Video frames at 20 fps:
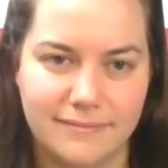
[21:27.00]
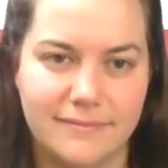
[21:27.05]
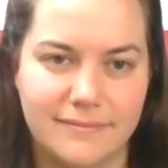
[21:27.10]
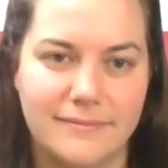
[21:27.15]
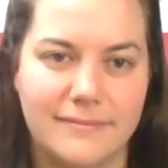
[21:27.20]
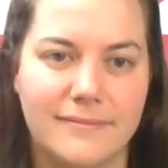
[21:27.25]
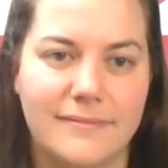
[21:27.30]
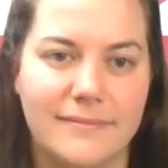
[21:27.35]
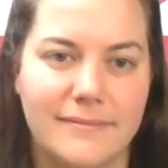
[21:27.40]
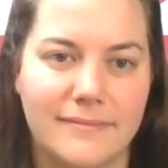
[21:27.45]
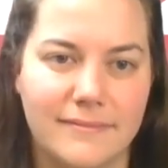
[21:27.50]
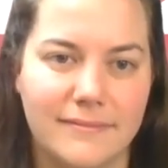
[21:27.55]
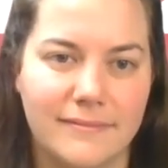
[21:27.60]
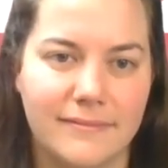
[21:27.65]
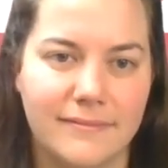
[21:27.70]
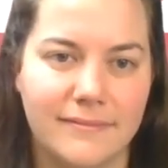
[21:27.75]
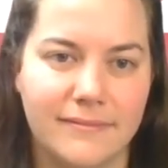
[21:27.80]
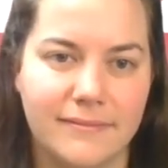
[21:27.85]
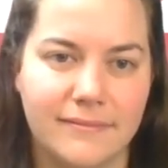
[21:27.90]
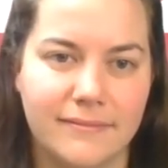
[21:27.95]

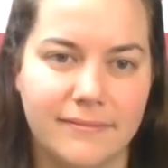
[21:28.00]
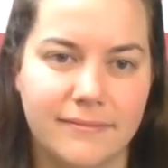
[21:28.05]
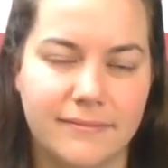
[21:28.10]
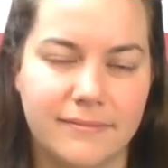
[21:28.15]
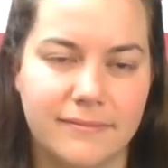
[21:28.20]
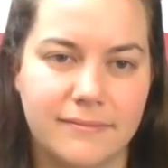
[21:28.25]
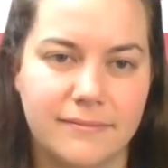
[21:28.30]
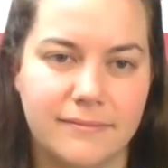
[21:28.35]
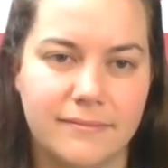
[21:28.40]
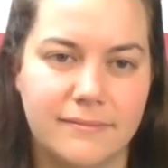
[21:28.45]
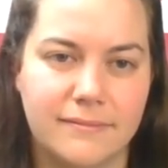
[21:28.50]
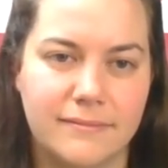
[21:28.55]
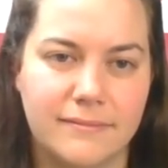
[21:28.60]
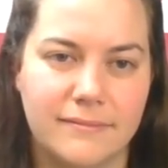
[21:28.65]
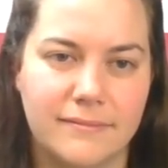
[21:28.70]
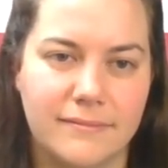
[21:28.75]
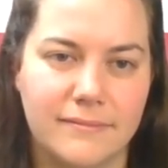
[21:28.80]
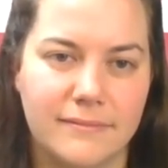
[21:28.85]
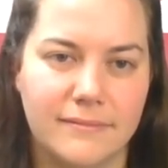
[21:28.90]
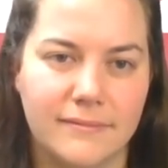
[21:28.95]

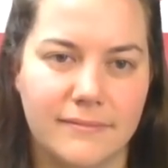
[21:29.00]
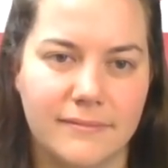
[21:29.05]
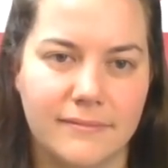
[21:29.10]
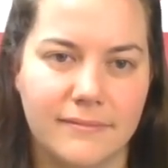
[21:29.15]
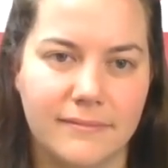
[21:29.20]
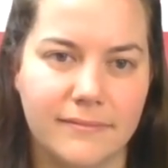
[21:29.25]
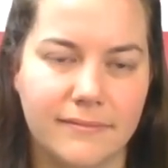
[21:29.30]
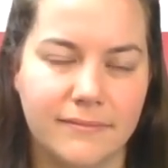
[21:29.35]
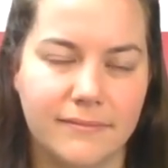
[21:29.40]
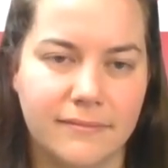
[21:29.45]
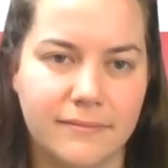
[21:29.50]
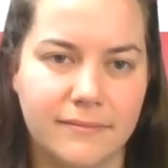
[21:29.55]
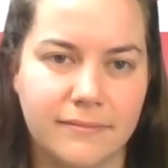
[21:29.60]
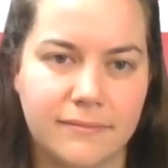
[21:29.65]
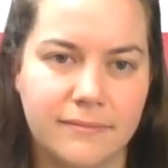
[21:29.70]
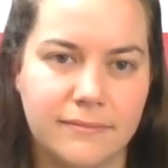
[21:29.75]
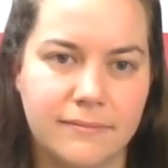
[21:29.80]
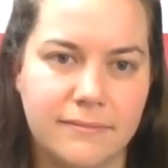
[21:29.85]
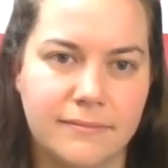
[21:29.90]
[no speech]